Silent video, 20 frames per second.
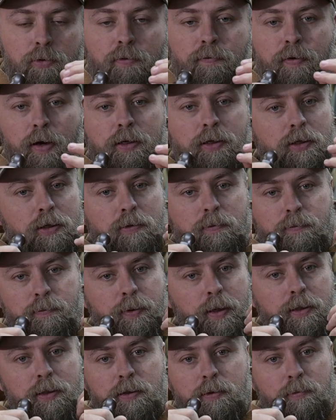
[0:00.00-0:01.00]
So if I just
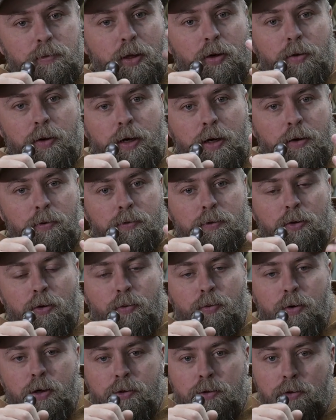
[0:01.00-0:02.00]
basically blow air with no
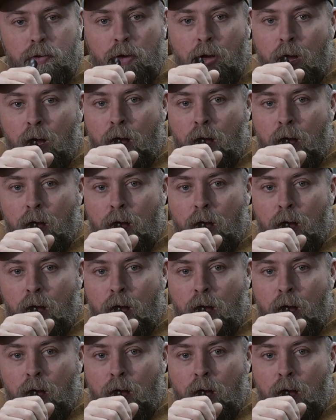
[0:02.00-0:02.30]
pressure,